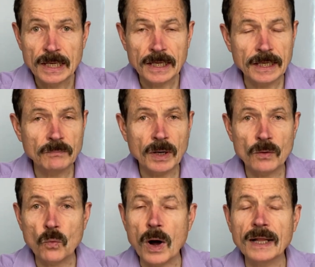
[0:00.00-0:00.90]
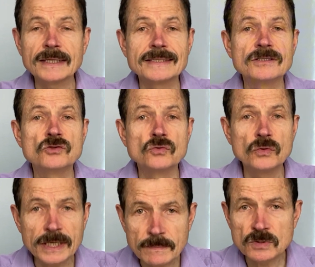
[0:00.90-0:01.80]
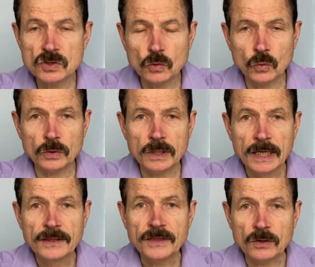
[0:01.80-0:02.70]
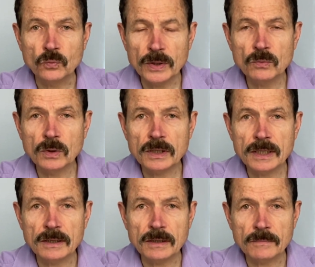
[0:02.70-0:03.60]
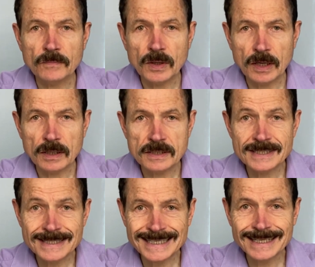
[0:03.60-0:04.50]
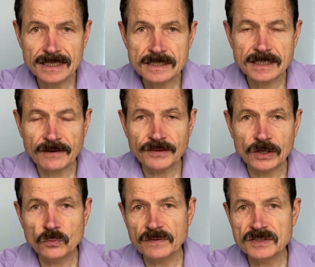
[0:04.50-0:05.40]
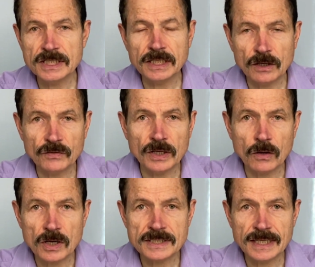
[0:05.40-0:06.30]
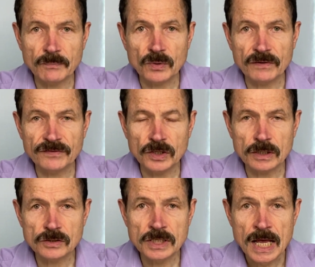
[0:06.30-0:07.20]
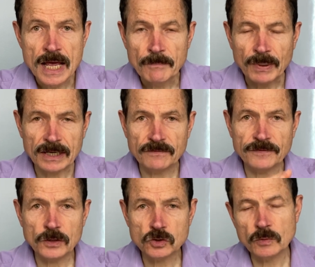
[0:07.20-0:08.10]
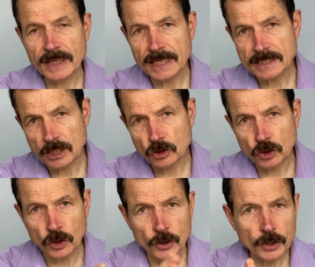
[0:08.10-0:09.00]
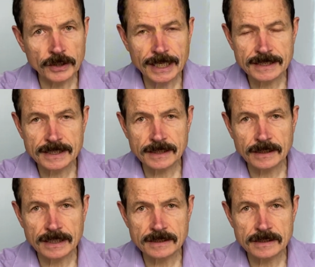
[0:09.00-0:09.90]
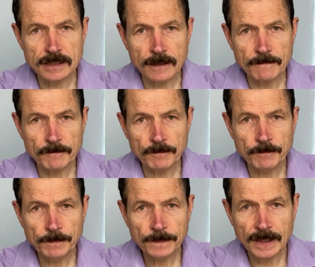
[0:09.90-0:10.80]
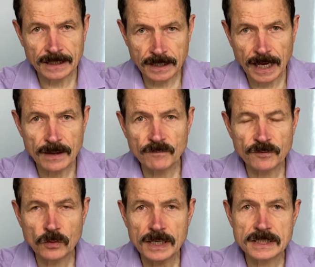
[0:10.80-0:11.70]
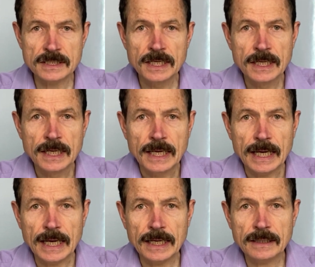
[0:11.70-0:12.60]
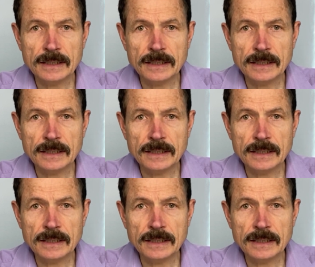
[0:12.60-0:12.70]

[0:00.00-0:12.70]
in my wildest dreams thought that we were going to see the stuff that we've seen over the last number of years. But it feels to me there's a turn that came for us, and